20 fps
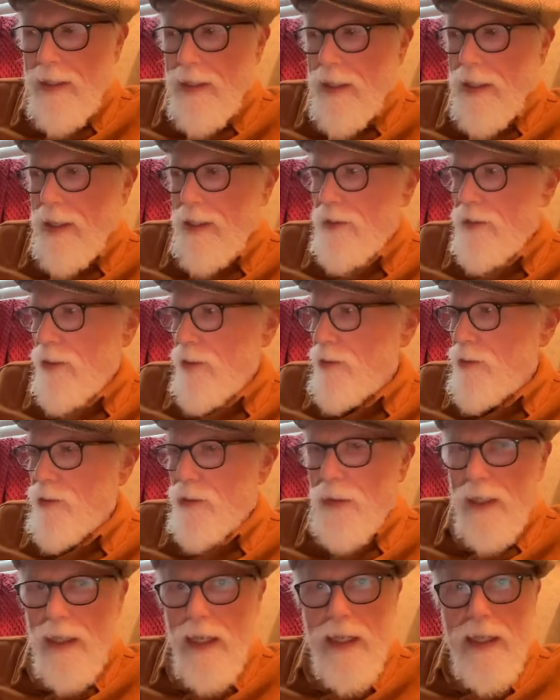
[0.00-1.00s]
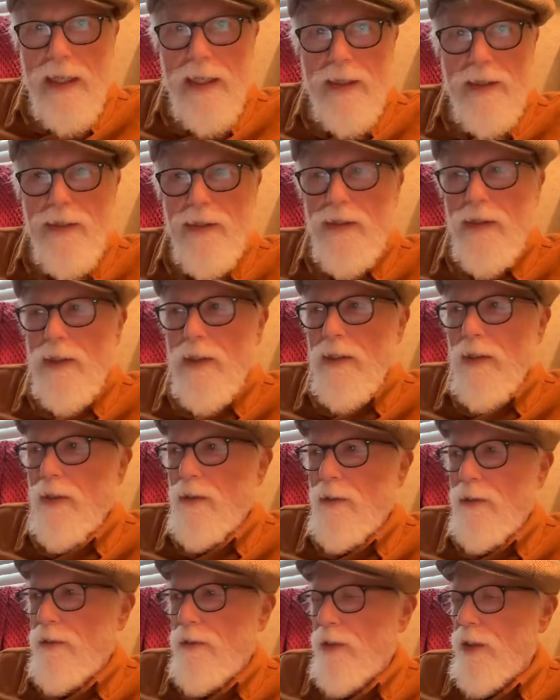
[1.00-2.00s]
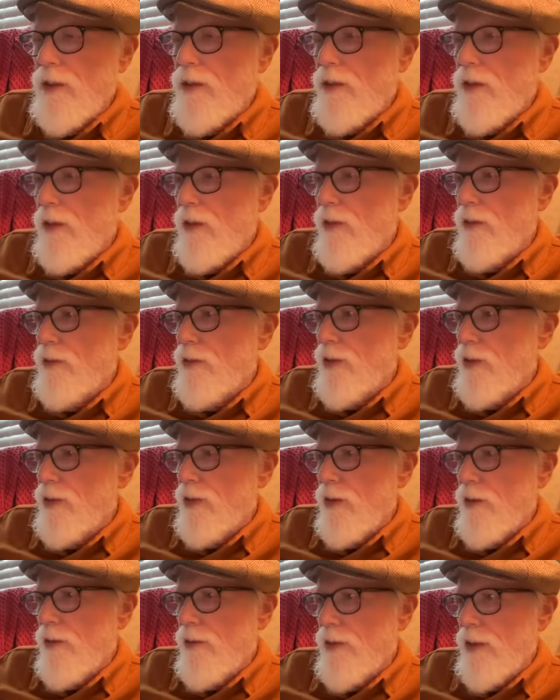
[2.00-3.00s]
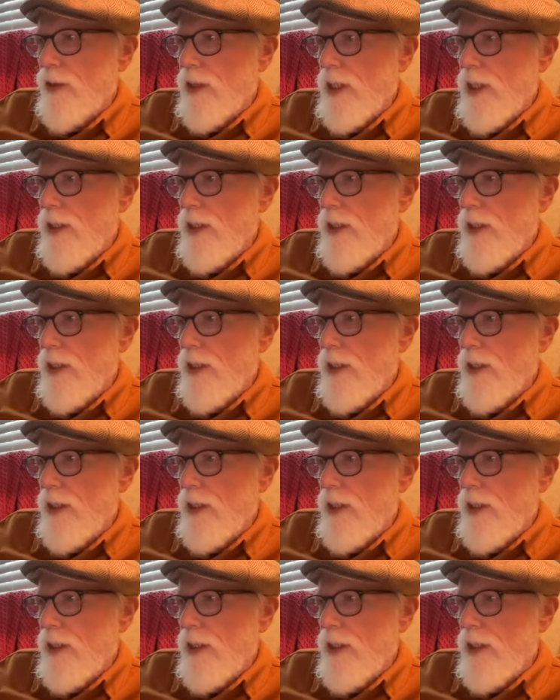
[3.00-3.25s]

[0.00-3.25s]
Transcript: and neutralize over and over and over again.